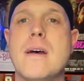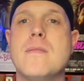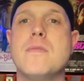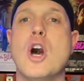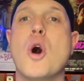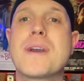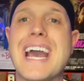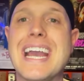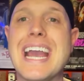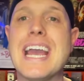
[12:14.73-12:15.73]

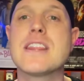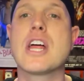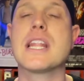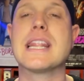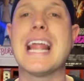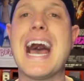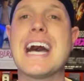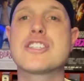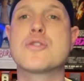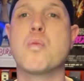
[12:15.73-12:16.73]
Okay, and the
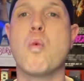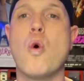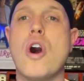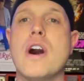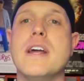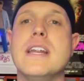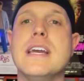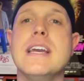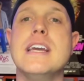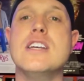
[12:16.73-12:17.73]
last one
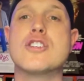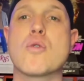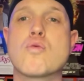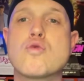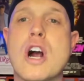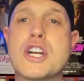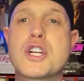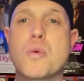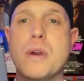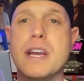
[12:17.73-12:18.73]
is Rush
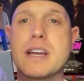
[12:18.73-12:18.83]
Week.